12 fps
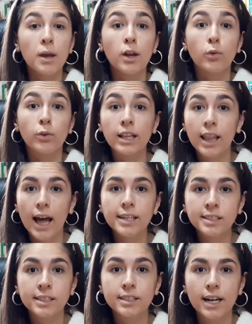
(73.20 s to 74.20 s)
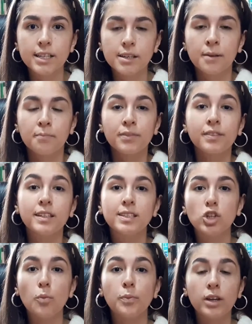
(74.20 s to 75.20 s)
realizing that this
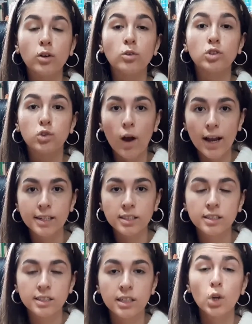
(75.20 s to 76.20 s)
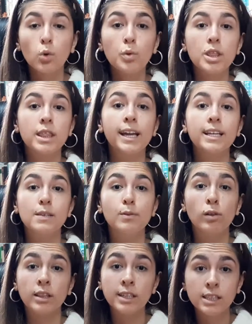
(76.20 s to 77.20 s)
topic contrasts with the
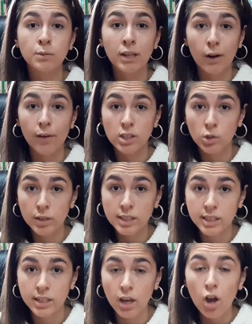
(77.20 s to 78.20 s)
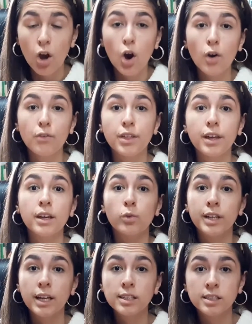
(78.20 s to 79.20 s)
individualism characteristic of the
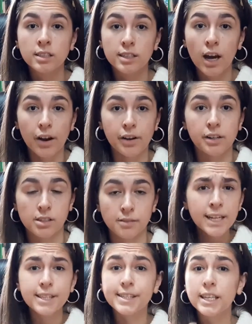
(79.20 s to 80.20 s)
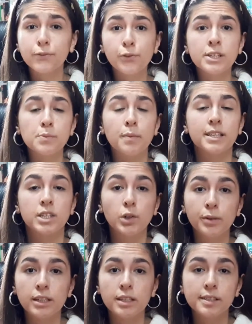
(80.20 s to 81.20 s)
Renaissance art. Different
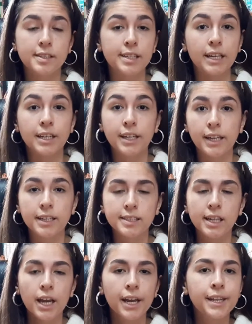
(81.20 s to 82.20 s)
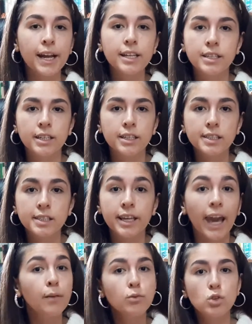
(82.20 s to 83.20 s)
materials, techniques, and ideas
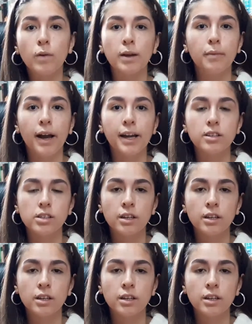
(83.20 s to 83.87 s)
came to my mind